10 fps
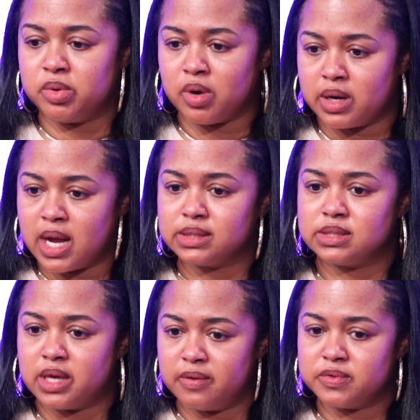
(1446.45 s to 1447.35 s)
are not
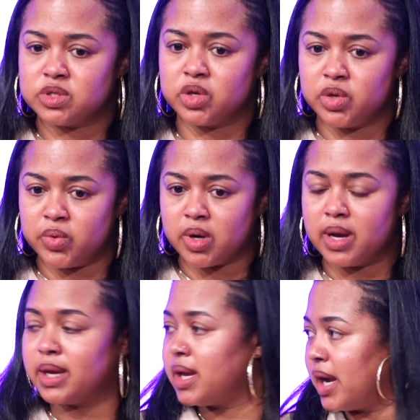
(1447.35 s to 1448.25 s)
safe, secure,
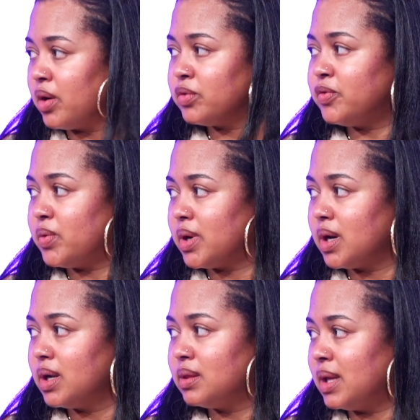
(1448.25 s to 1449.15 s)
and cared
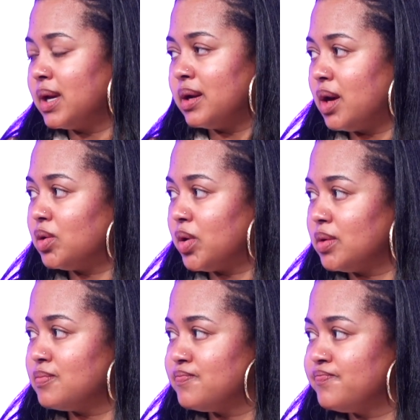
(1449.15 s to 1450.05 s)
for, they cannot learn.